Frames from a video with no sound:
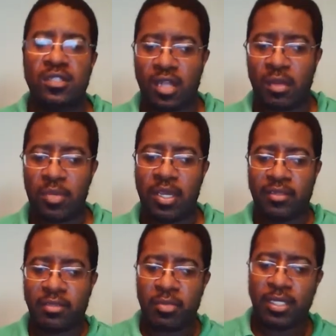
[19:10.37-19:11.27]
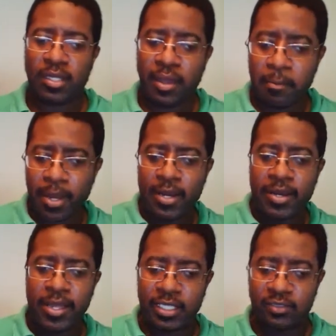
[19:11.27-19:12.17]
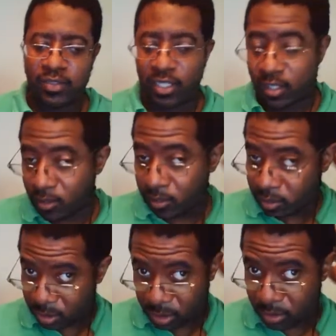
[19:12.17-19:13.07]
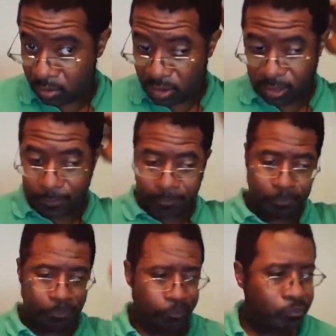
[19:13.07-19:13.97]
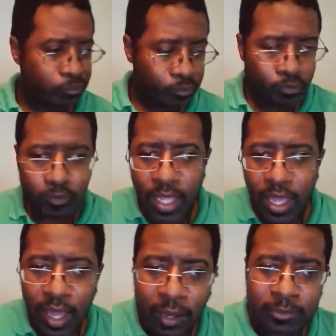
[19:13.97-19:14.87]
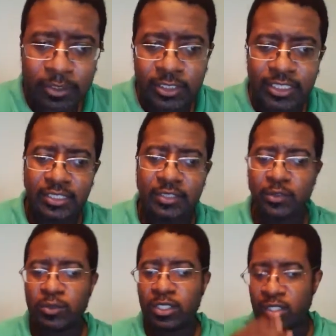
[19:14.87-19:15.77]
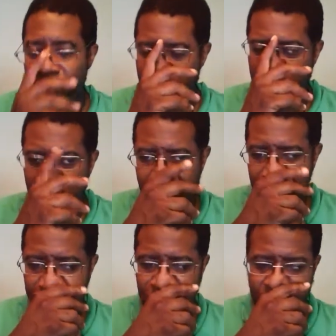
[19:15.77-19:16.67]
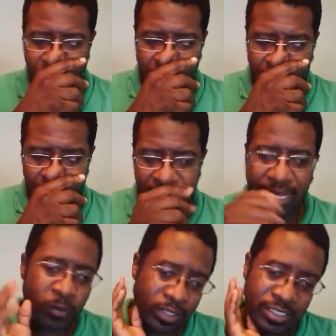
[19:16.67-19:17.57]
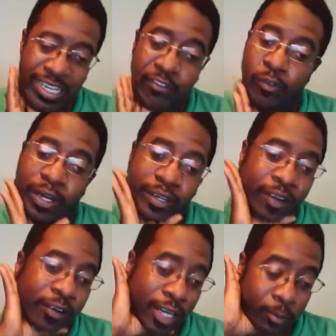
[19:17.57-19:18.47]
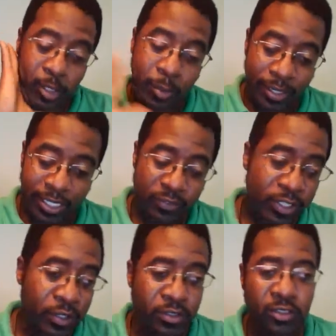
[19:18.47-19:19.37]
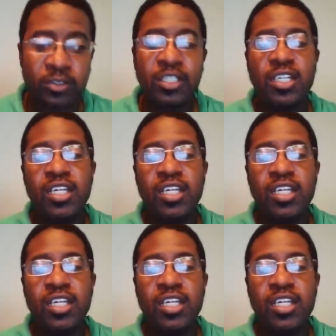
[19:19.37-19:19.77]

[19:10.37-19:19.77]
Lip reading: I may have to make that my next video, so I'm going to put that one aside for right now, and that'll be my next video. So